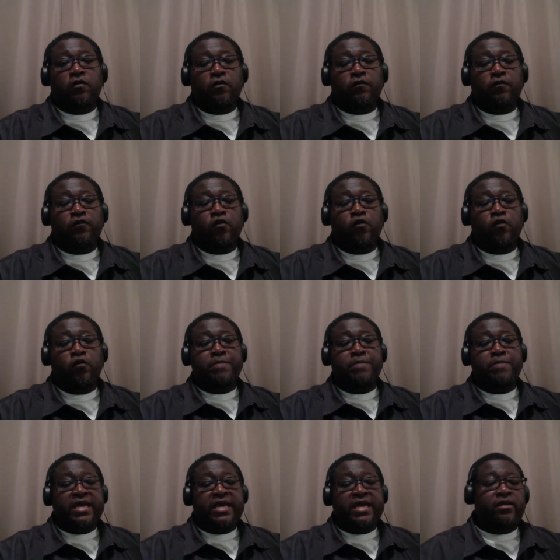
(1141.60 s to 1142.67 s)
for
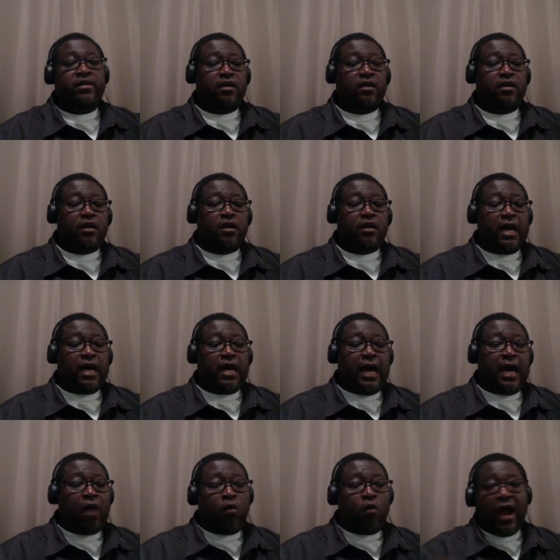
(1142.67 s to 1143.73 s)
me,
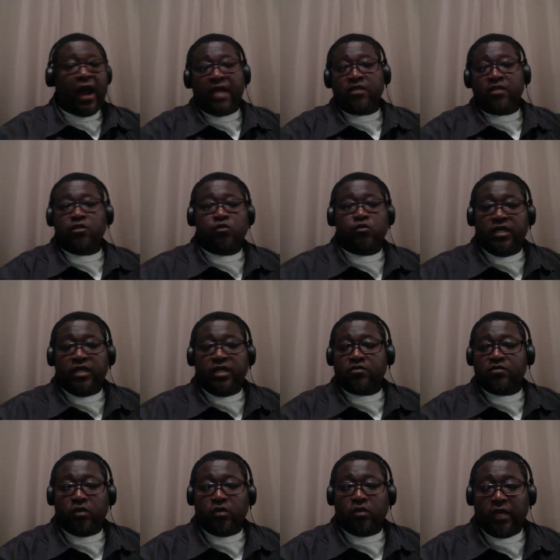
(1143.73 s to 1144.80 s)
how I do this
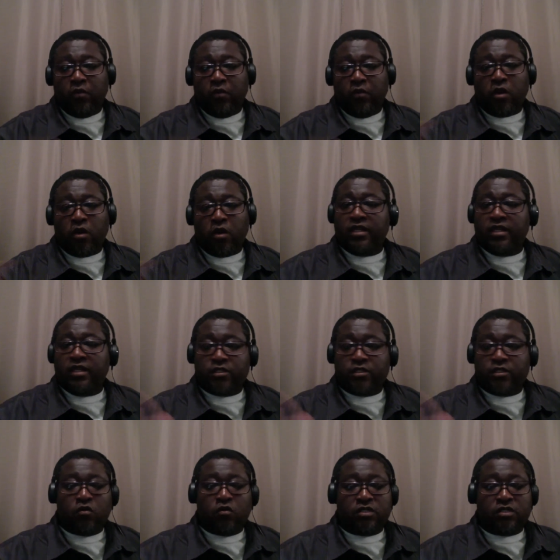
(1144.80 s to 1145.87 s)
in working in the
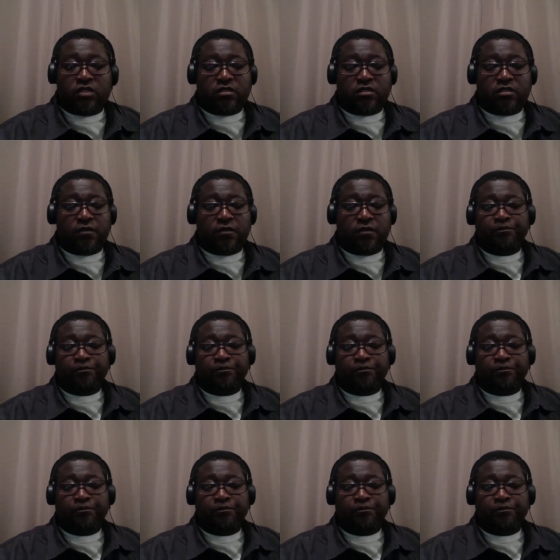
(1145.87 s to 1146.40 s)
school system,